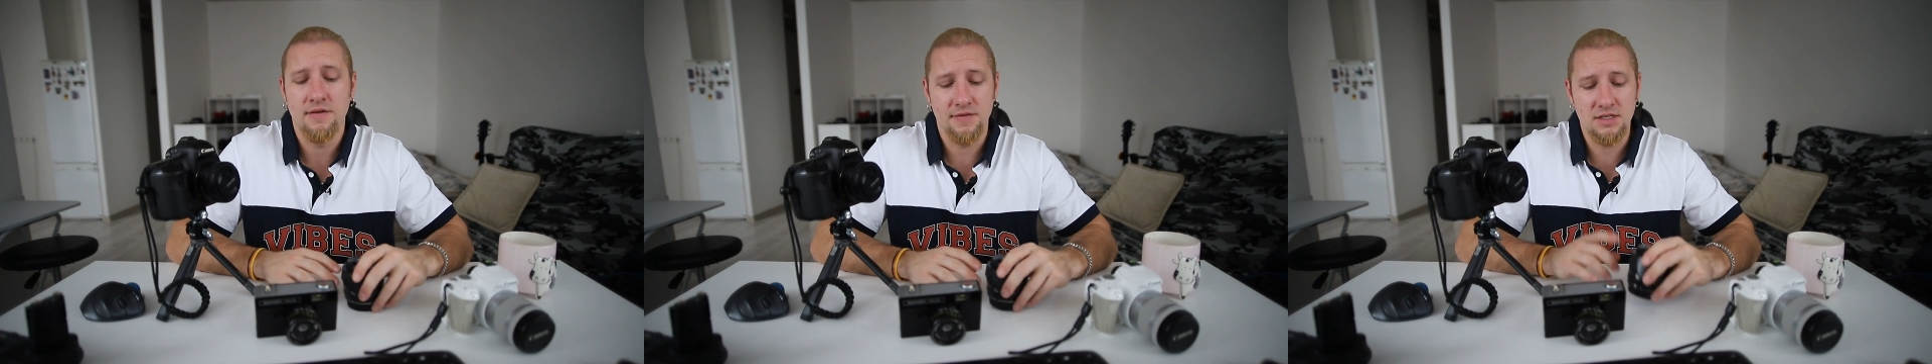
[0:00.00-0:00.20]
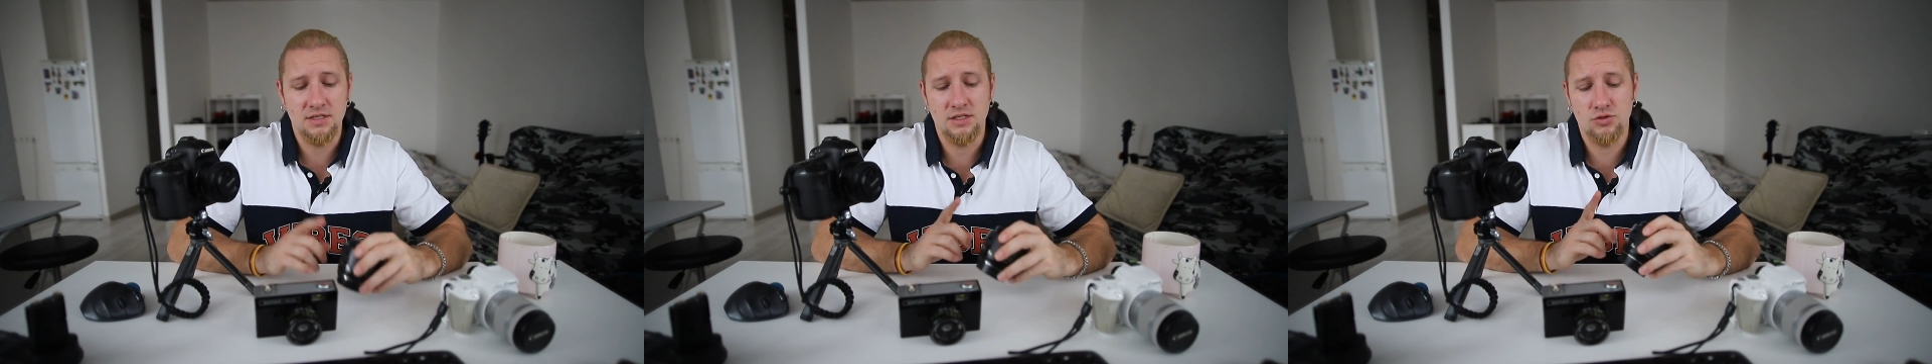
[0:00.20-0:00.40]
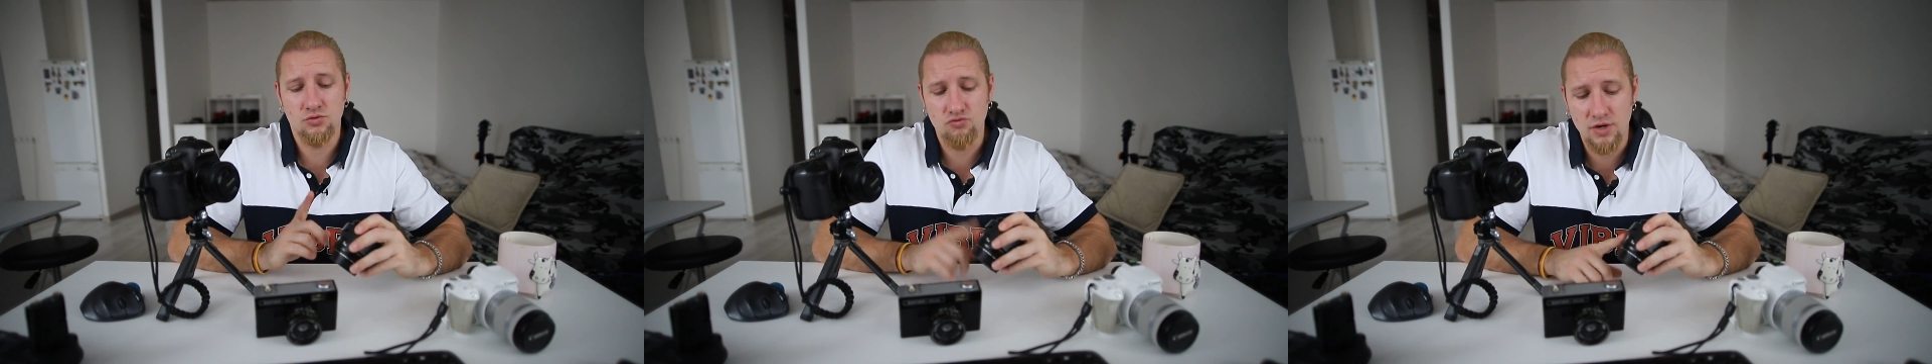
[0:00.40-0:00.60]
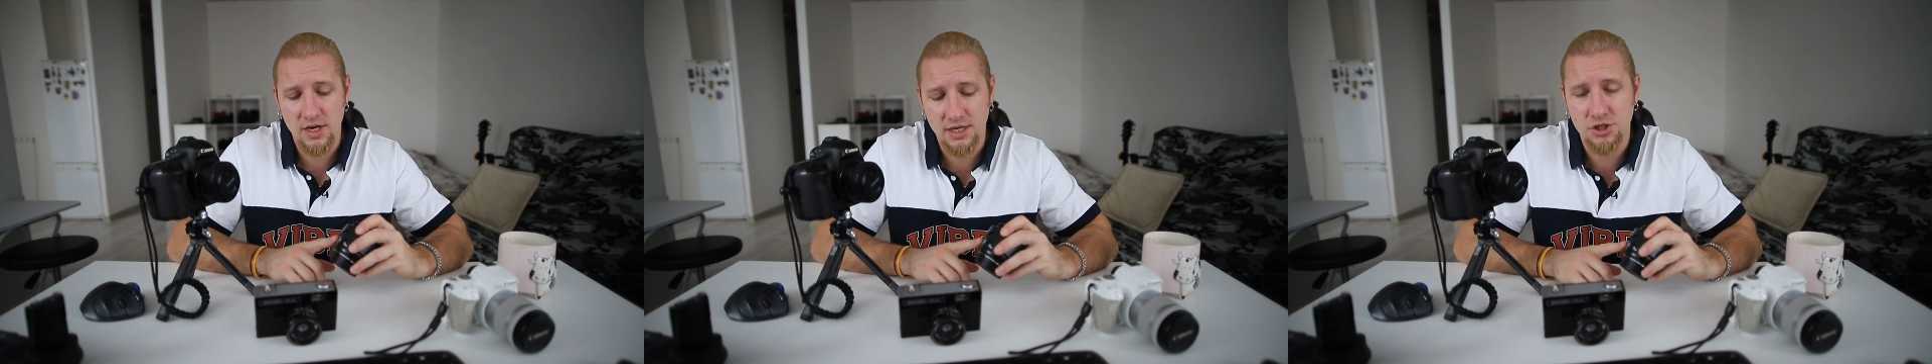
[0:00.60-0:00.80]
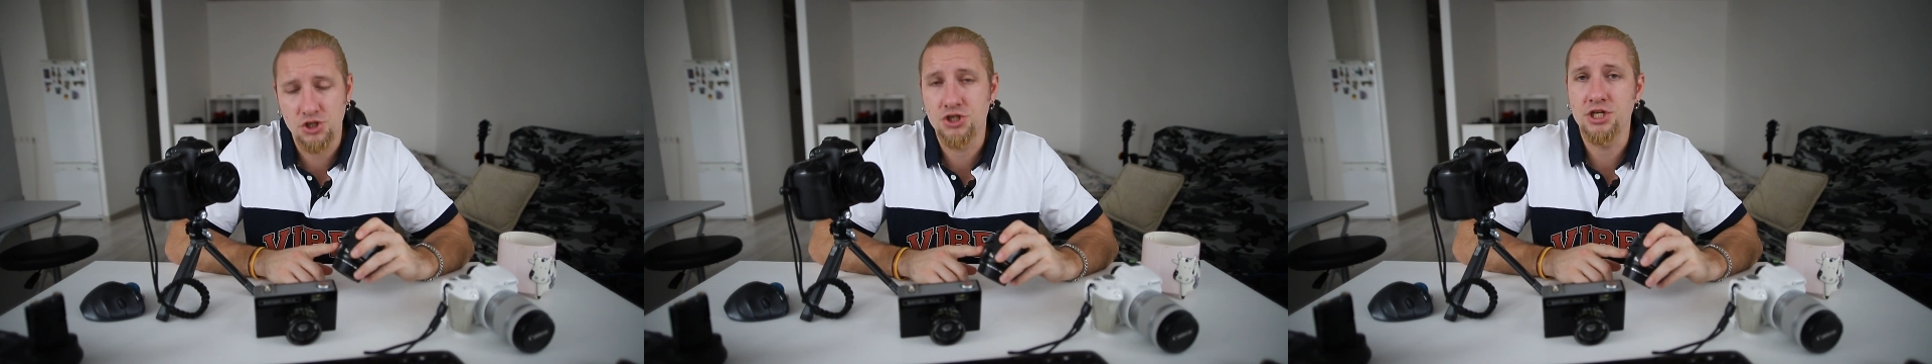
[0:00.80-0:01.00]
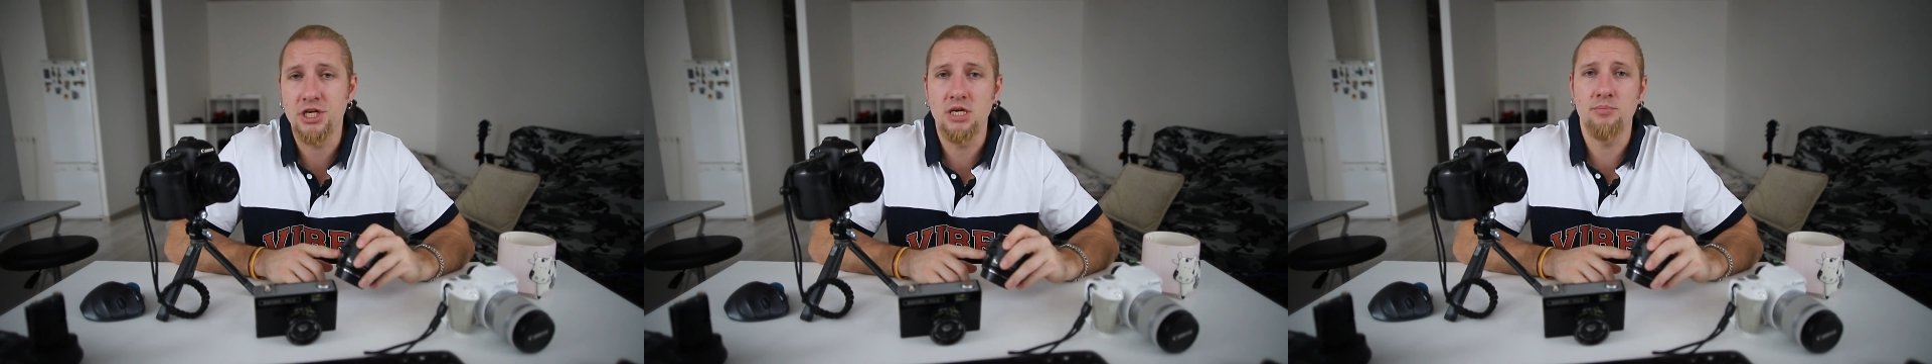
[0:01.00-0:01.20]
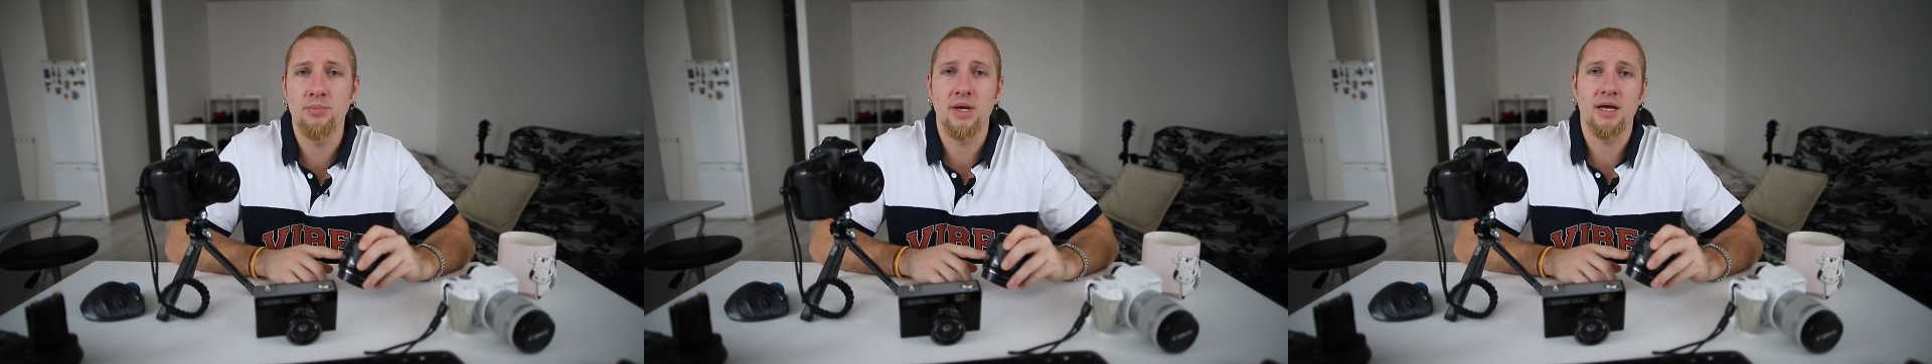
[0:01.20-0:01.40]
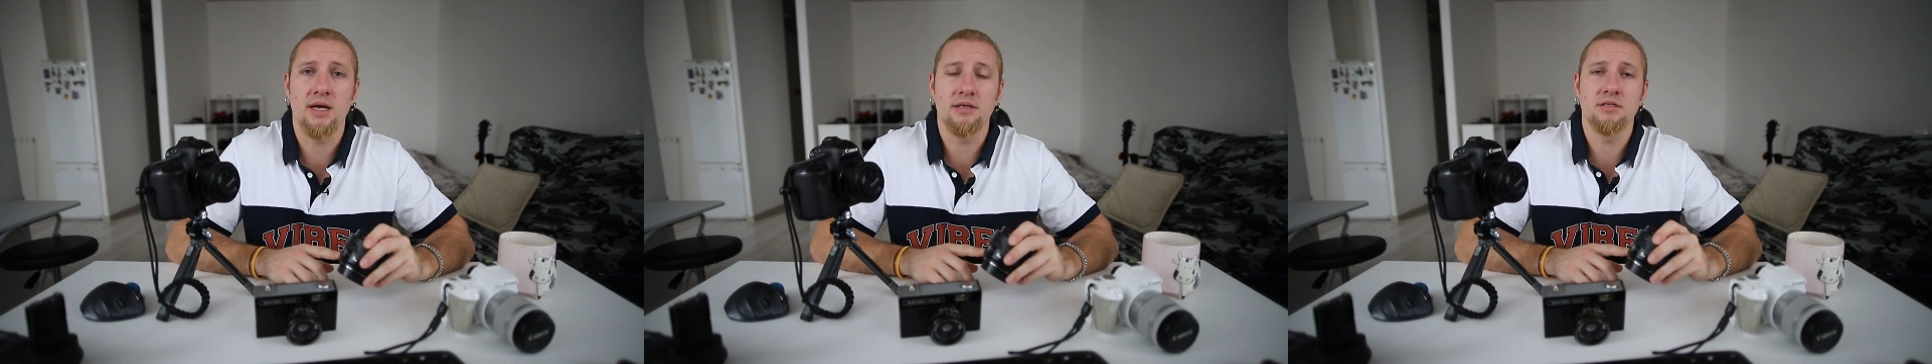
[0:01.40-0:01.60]
This is really cheap
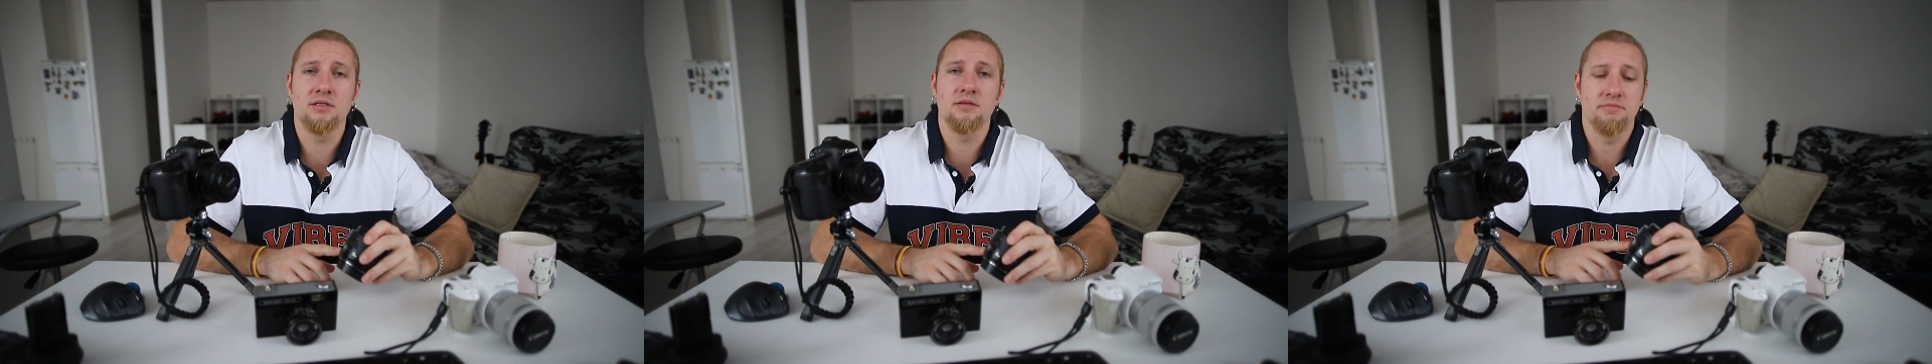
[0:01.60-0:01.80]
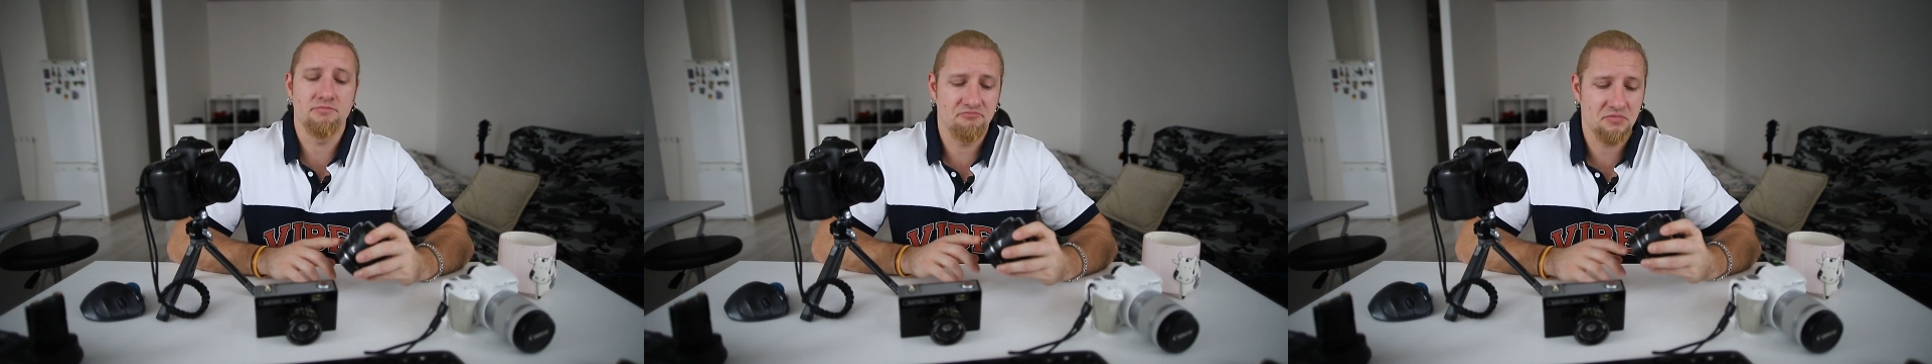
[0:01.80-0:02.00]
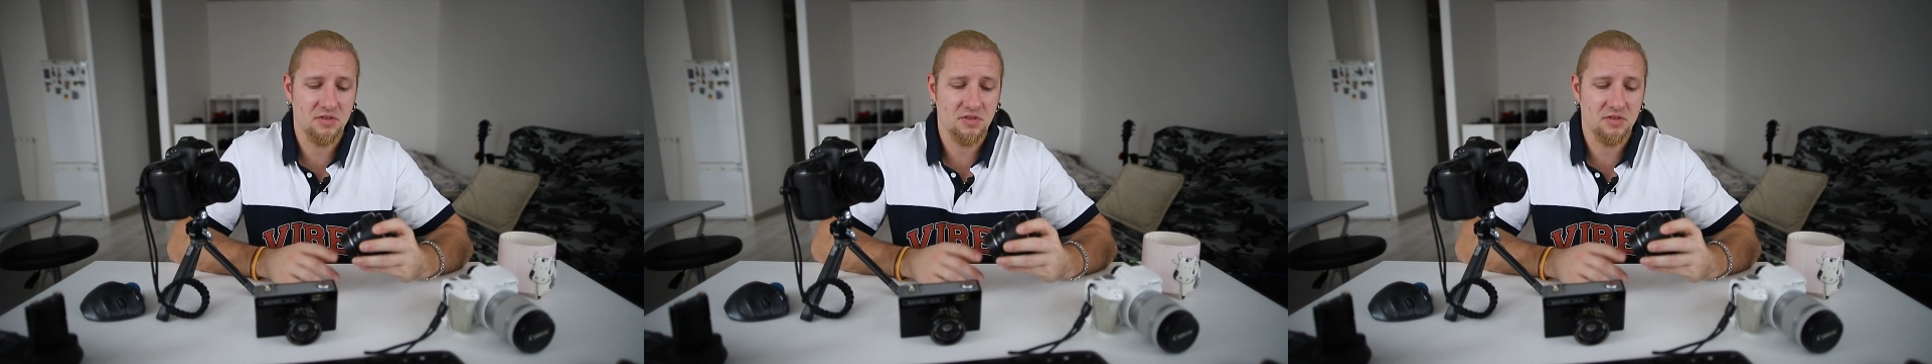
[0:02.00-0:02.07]
and